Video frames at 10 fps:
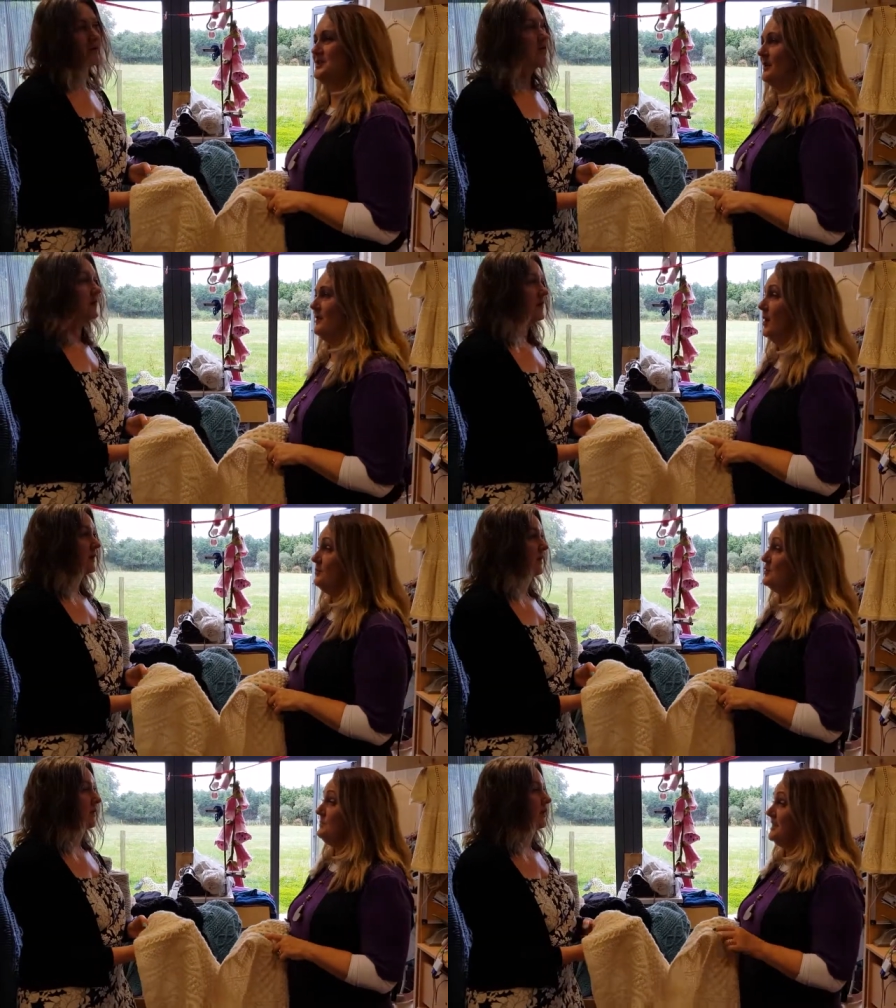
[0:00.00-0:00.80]
go, oh,
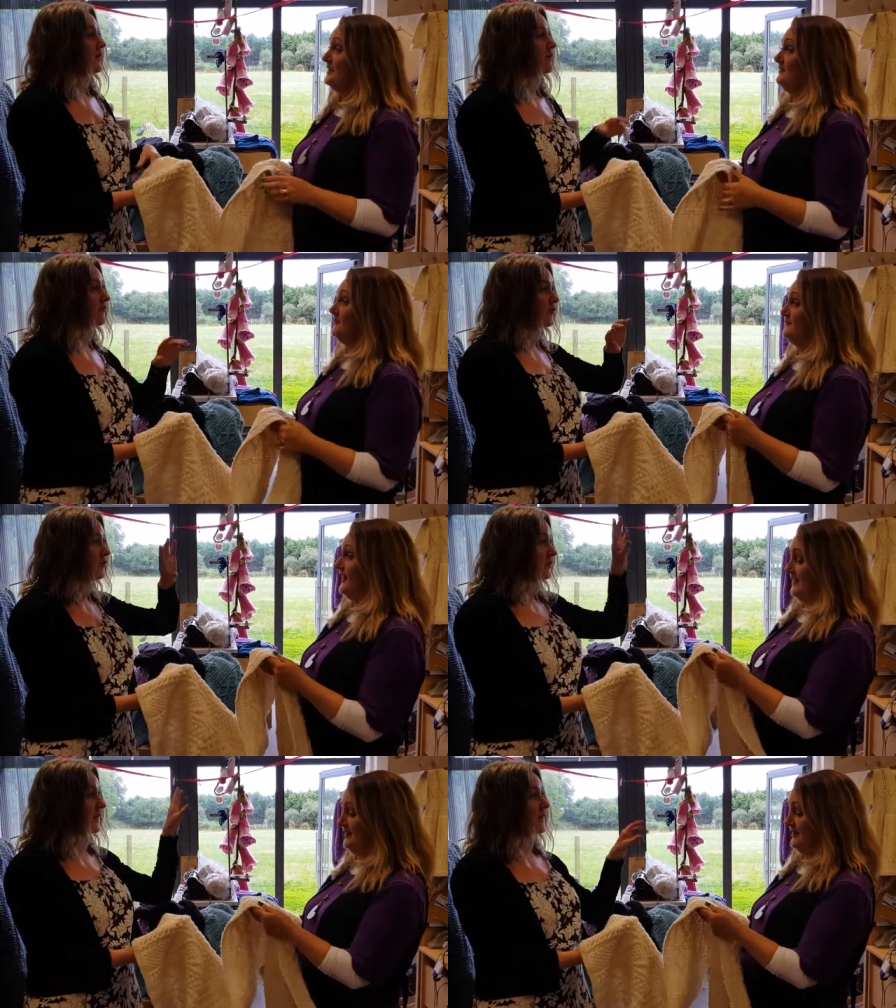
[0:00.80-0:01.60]
you mean like the
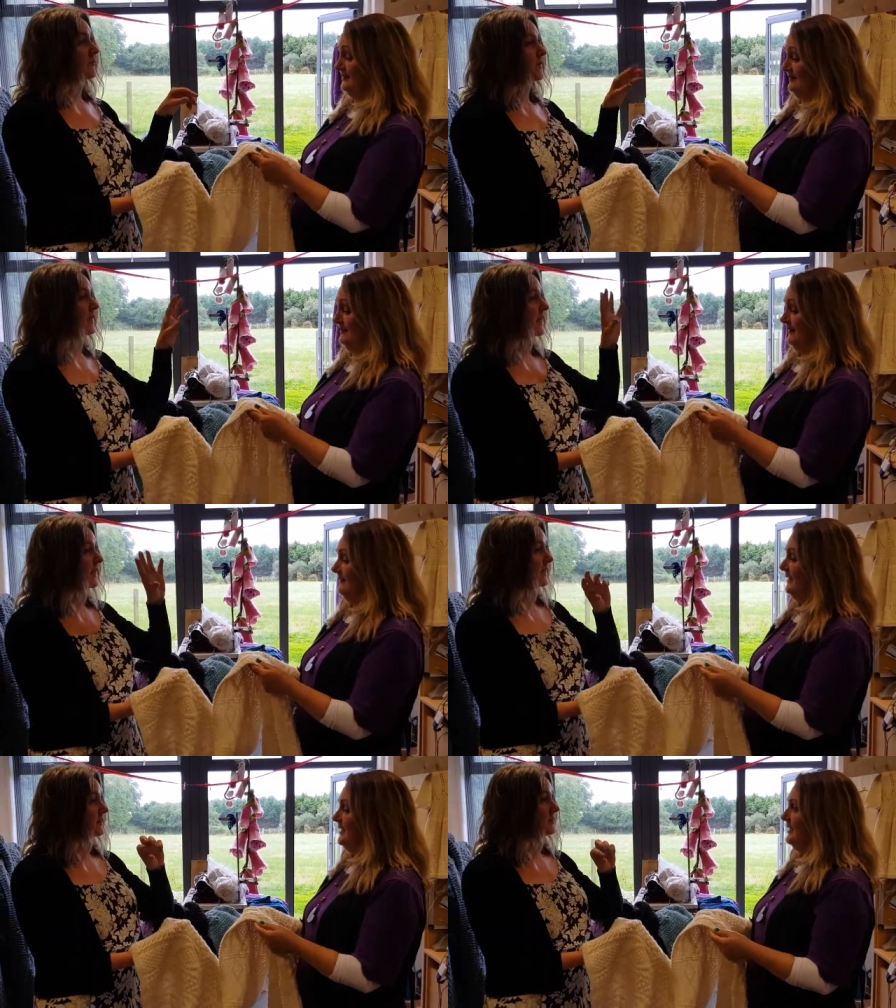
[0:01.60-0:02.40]
feather. Like a
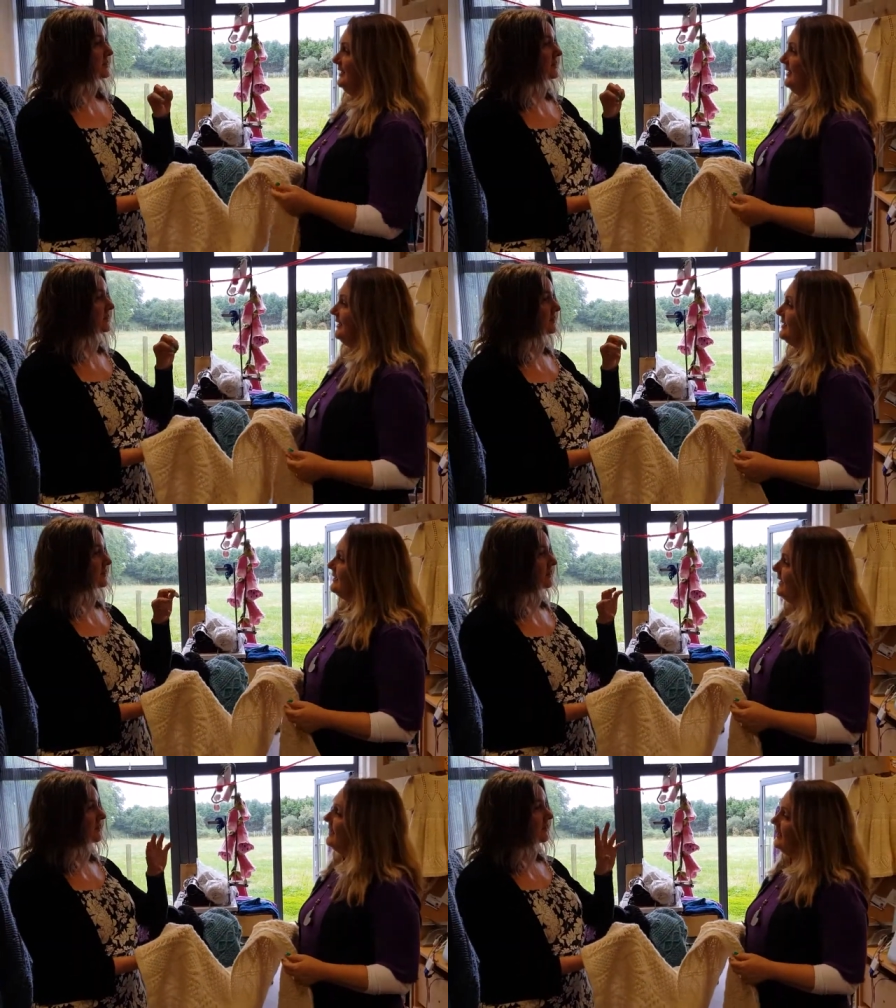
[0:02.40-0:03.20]
plant.
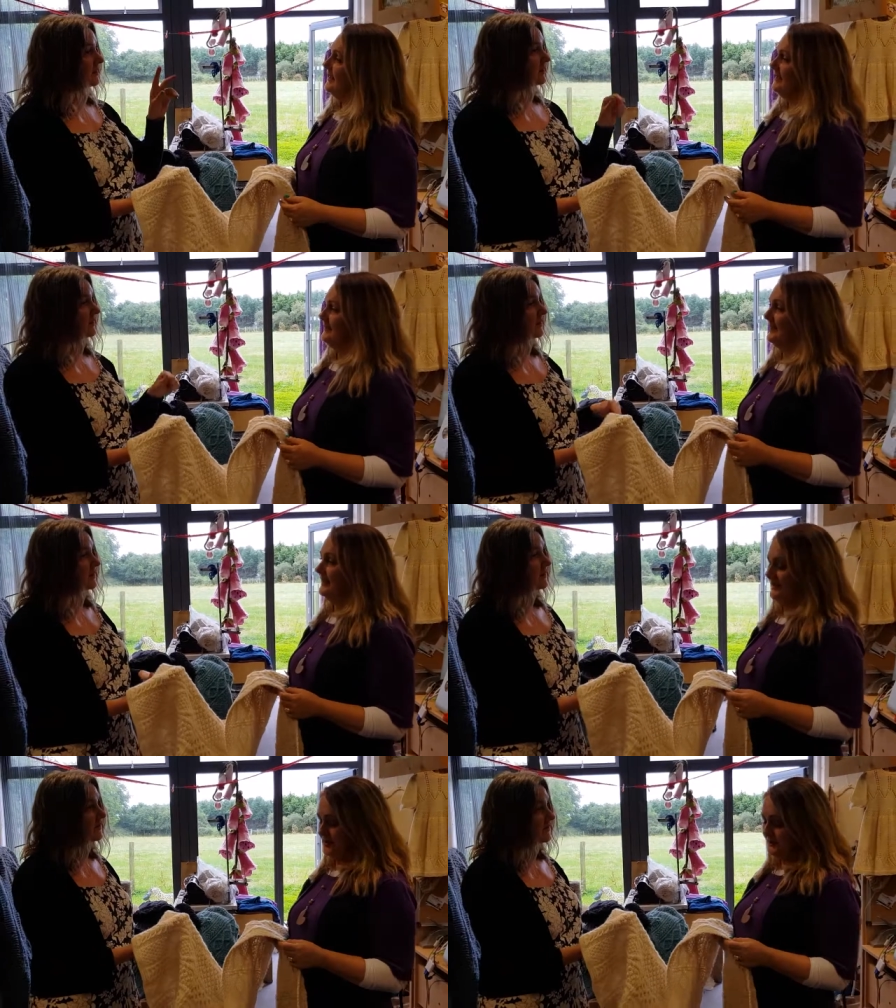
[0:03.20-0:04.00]
Yeah,
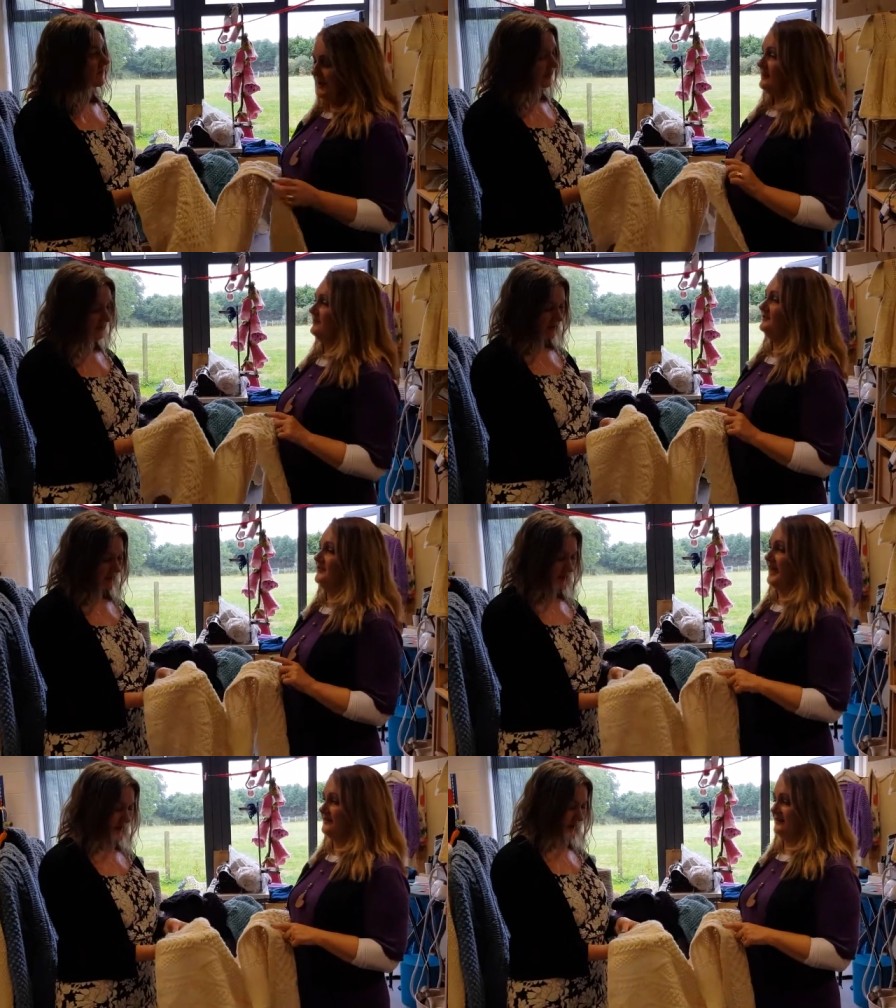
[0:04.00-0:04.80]
yeah, you mean right. the
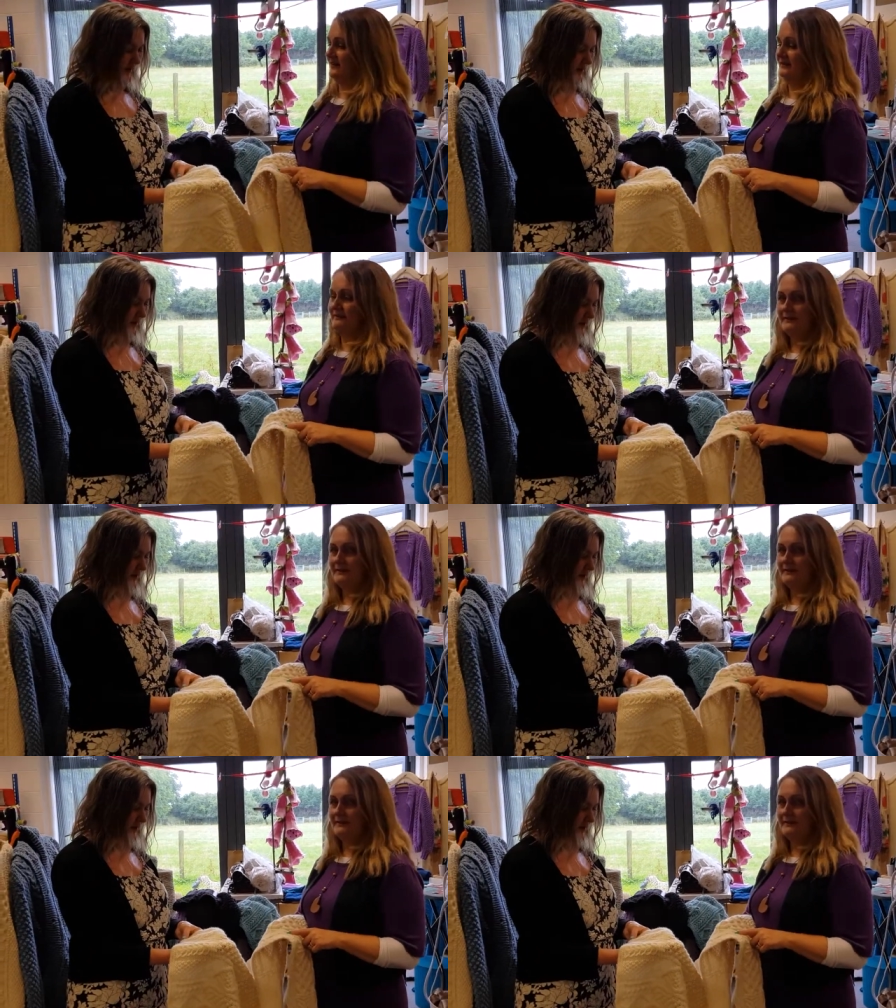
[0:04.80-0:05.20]
feather.